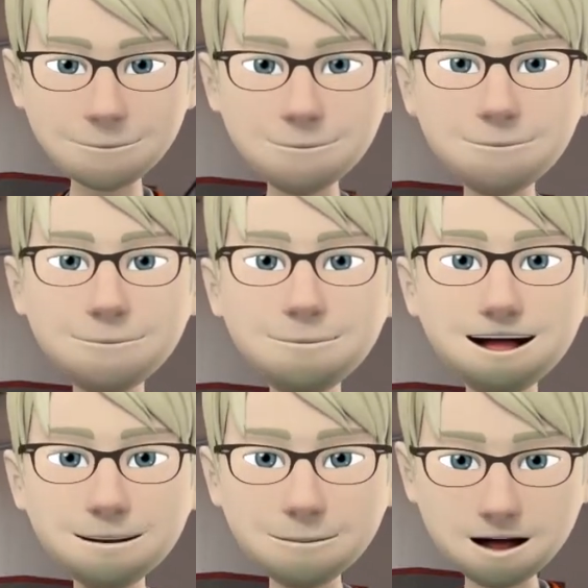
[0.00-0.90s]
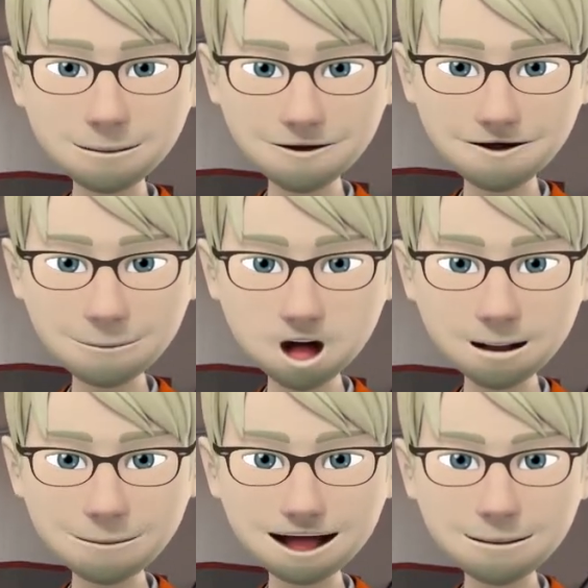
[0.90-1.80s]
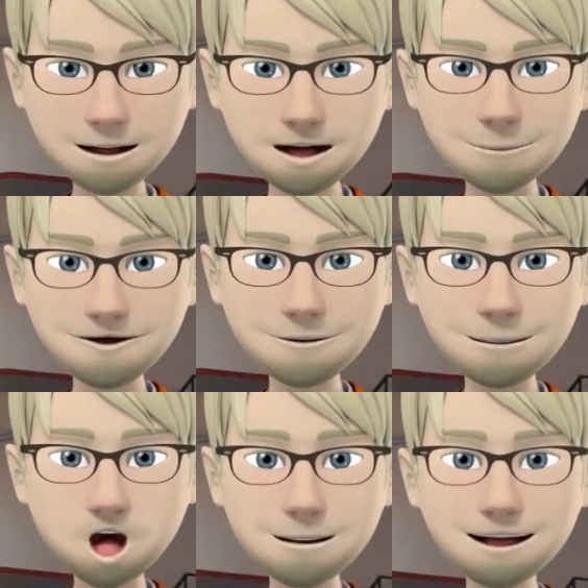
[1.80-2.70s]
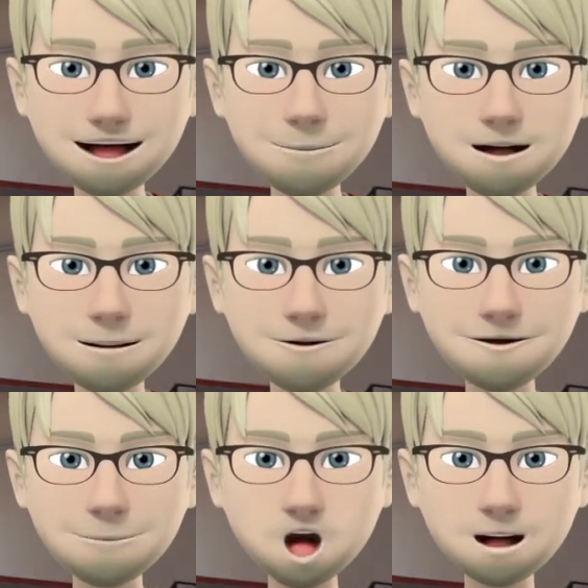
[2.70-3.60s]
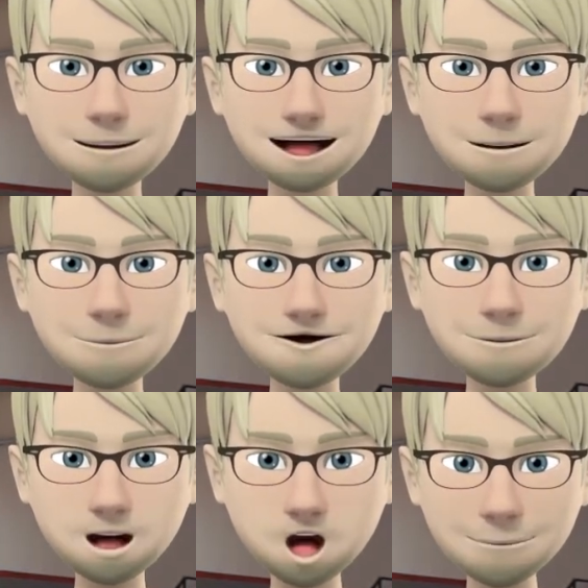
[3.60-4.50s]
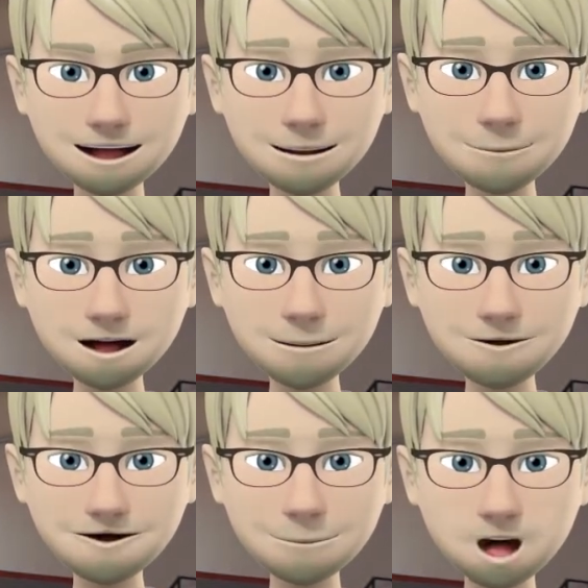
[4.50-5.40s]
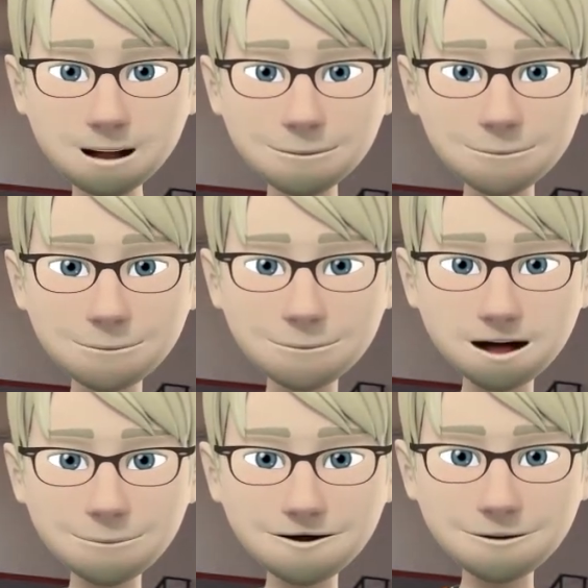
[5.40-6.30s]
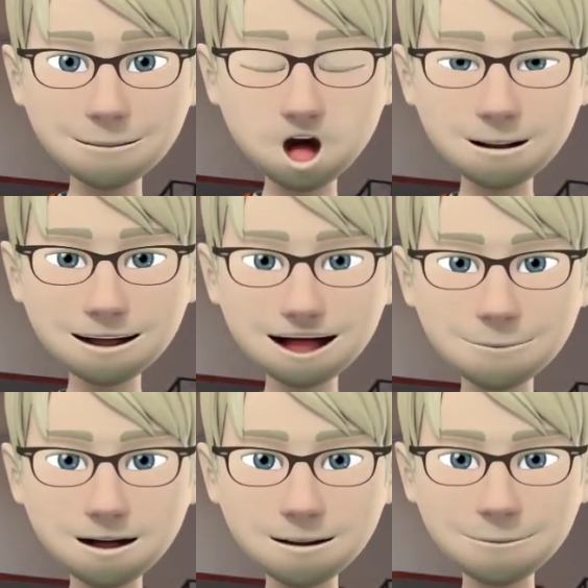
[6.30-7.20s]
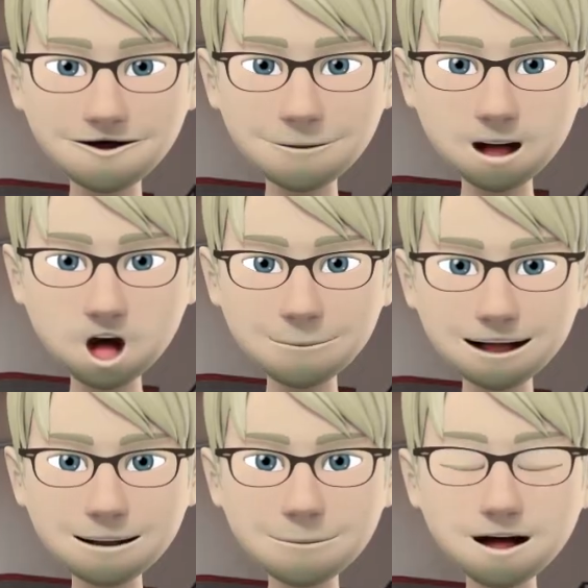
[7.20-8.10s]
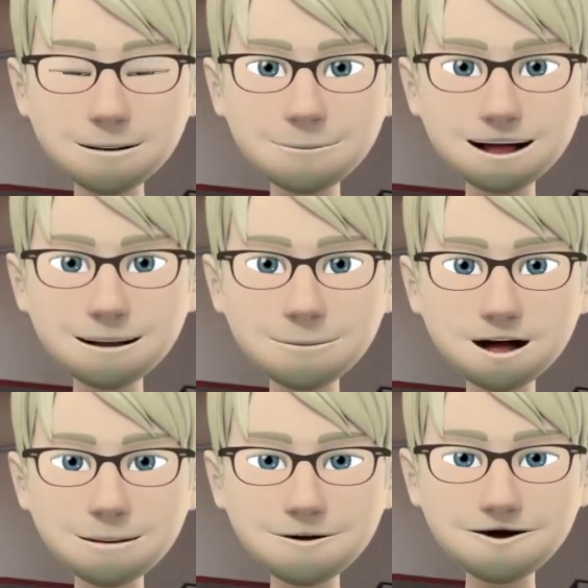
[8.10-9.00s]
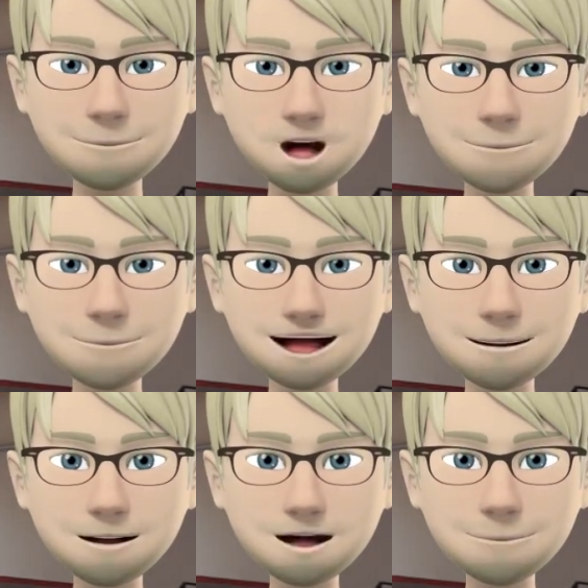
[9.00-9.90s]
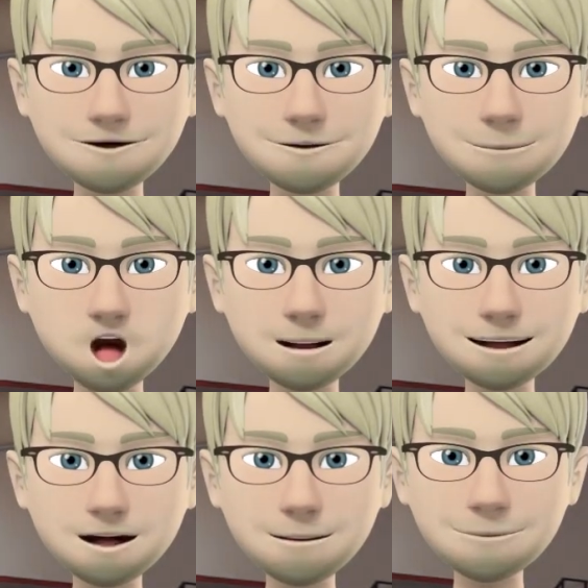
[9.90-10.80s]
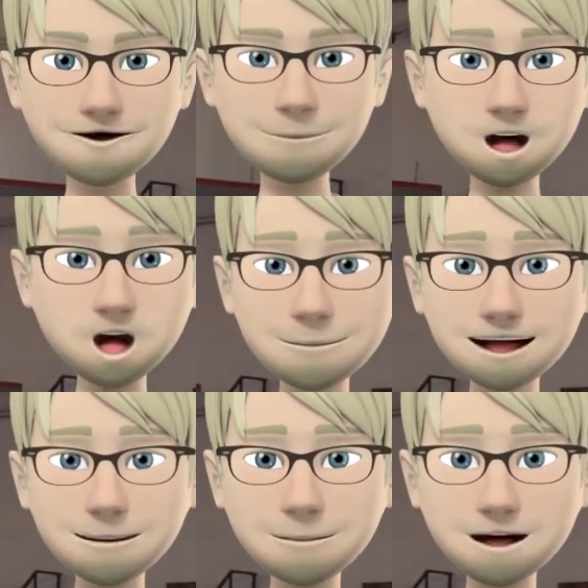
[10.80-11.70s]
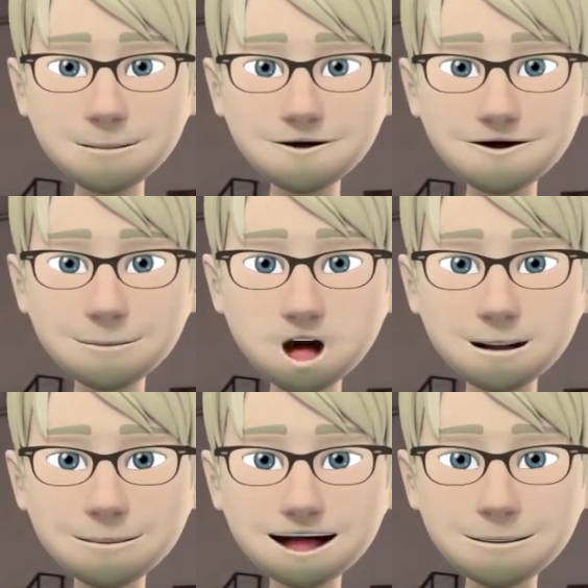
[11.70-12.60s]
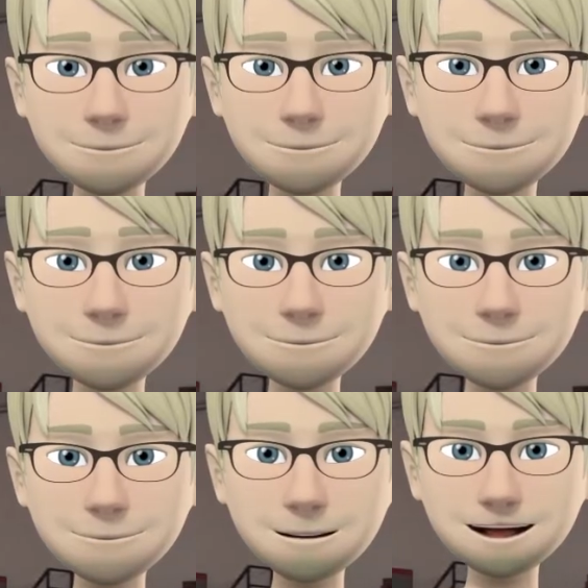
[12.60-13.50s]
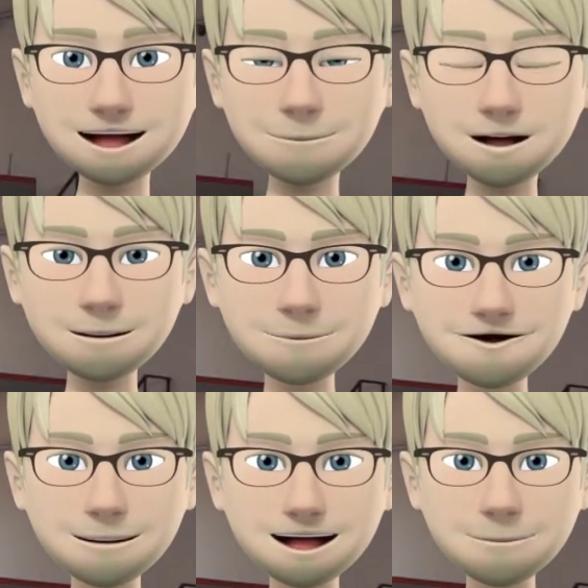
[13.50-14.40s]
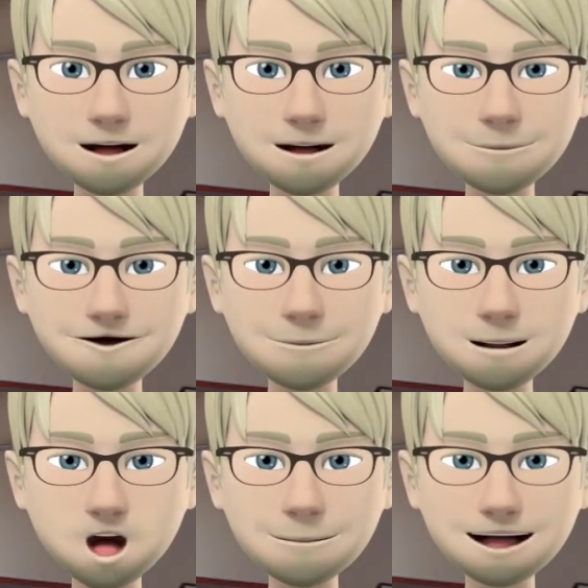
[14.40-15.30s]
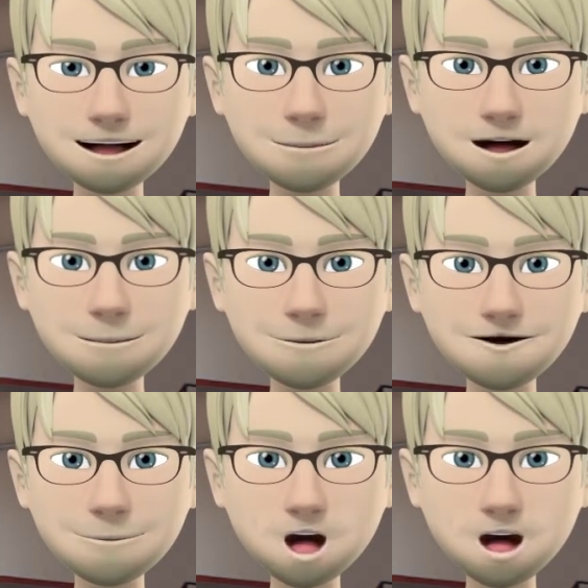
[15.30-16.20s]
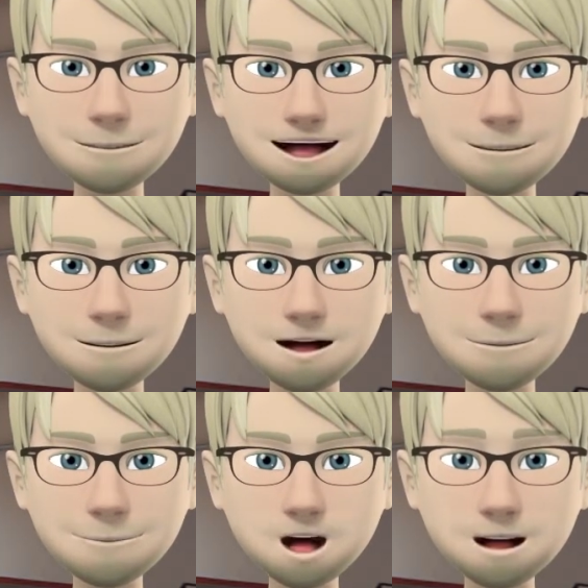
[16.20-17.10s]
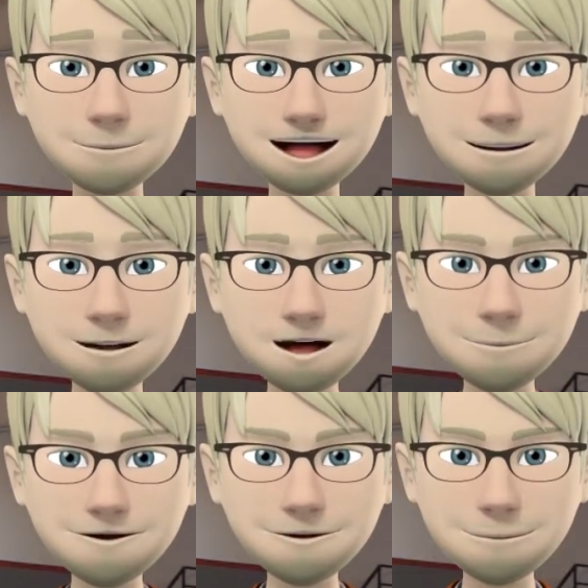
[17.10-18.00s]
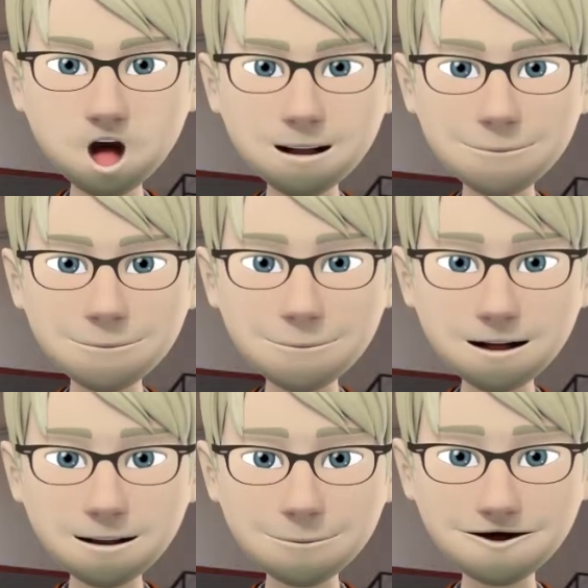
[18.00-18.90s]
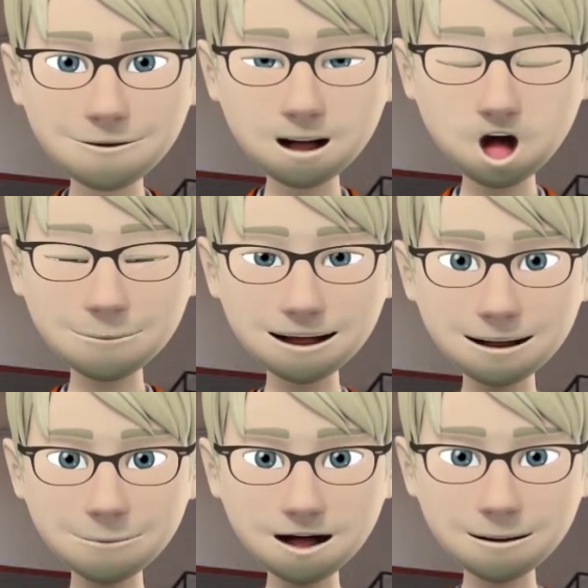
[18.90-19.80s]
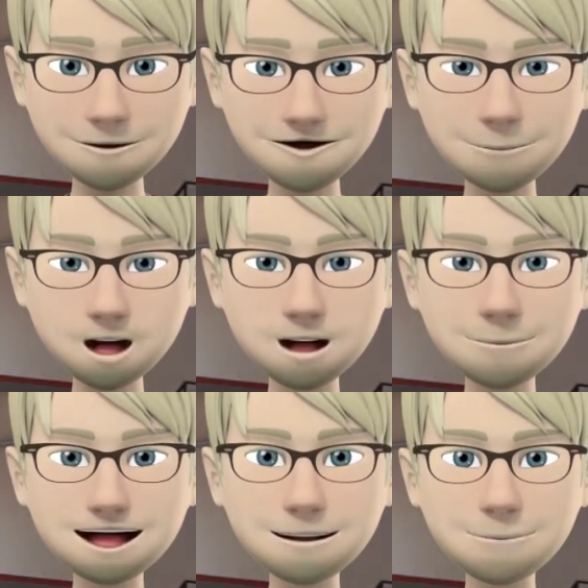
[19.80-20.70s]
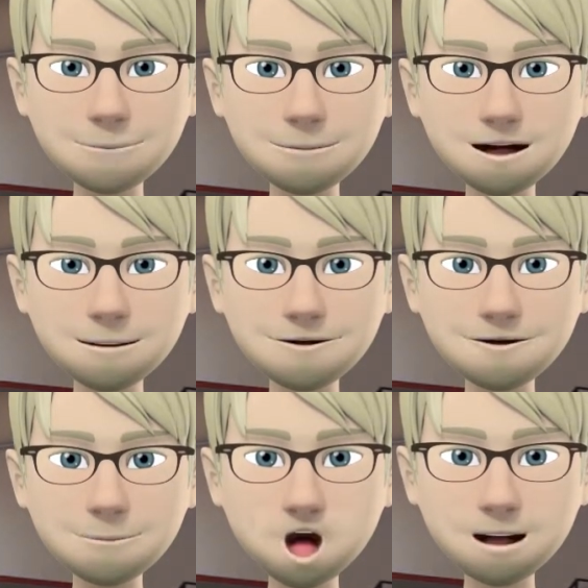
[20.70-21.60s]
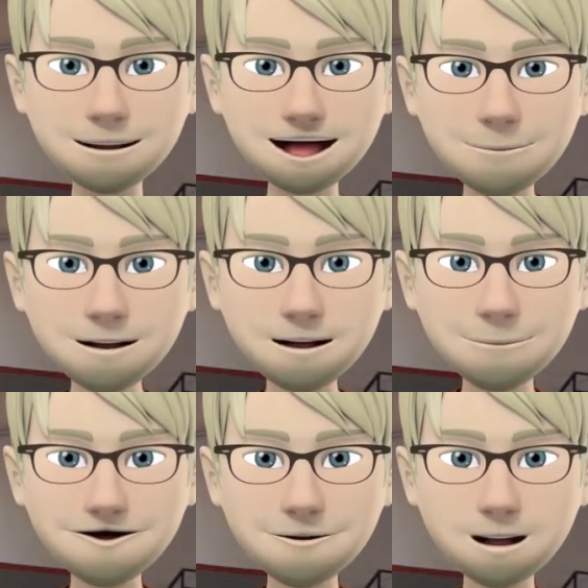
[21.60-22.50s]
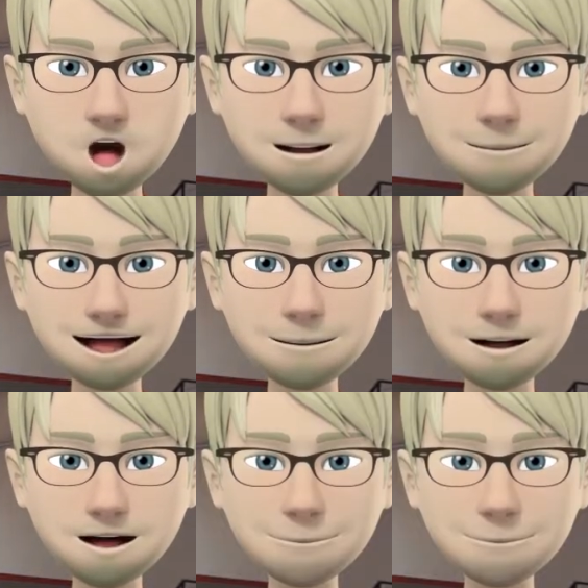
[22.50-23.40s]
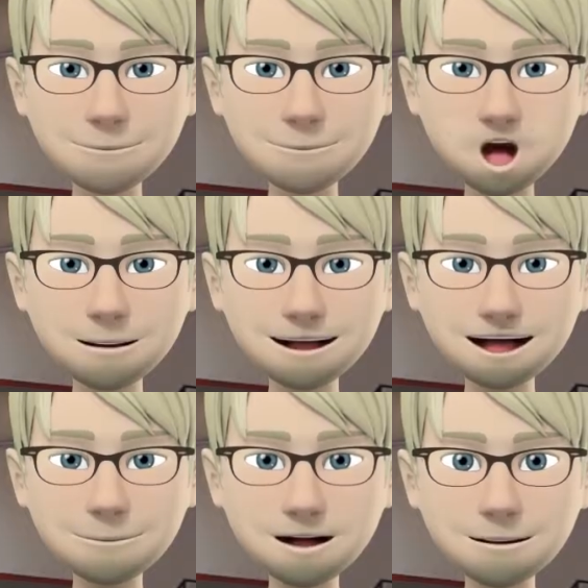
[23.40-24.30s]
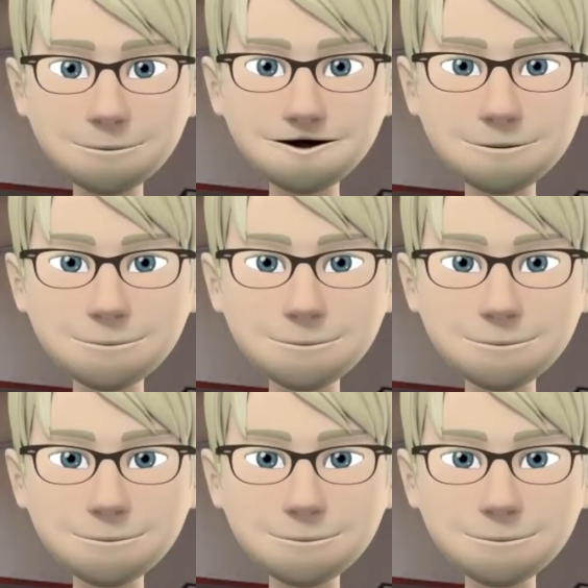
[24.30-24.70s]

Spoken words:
It will be training with considerably basic concepts and on a basic user level, but it will help you to select in a much more accurate way the equipment that best suits the needs of your customer. Remember that a satisfied customer will always be our primary target. So let us get satisfied customers and check the power of your word of mouth. Let's get started.